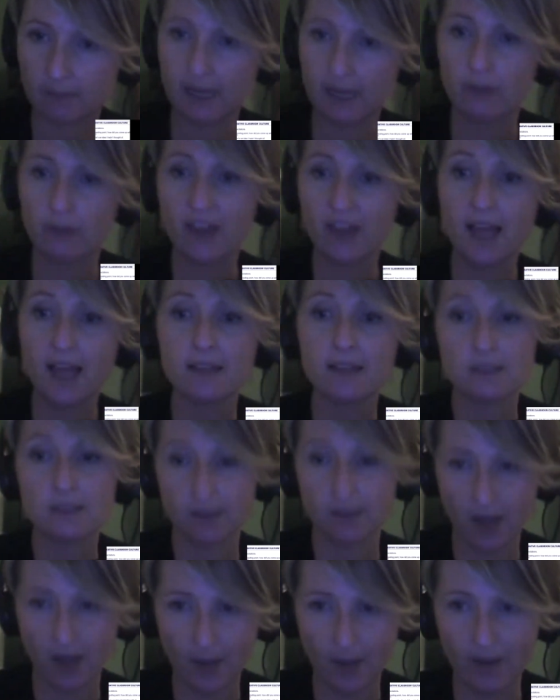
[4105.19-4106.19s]
Now that,
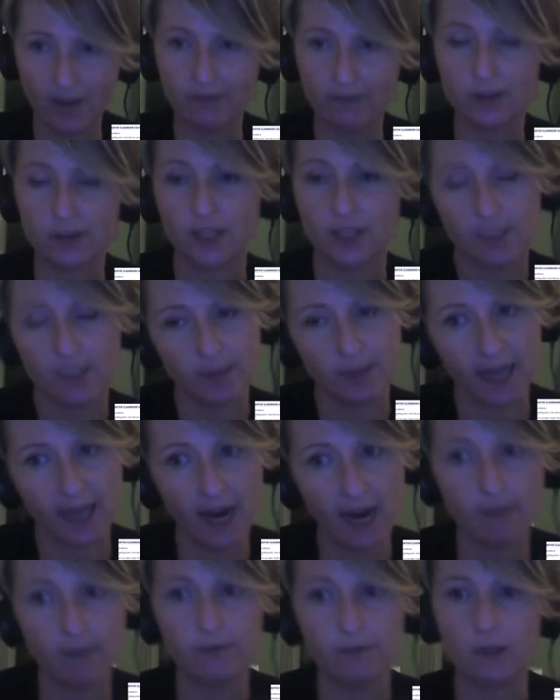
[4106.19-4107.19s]
however, you need to be
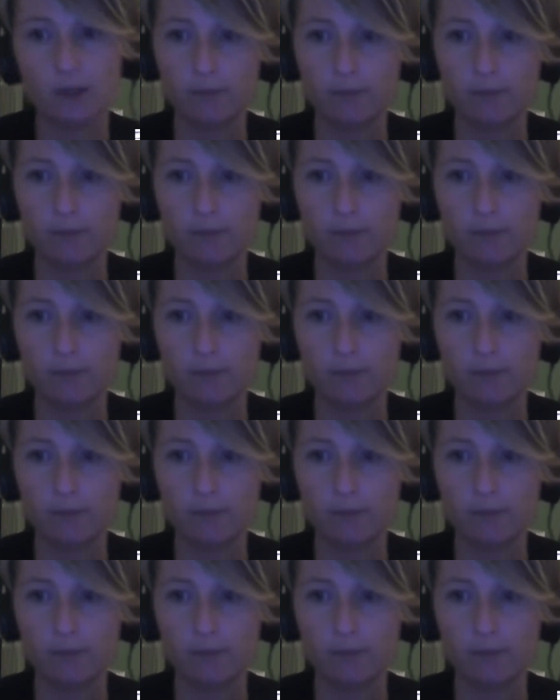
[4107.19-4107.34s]
careful and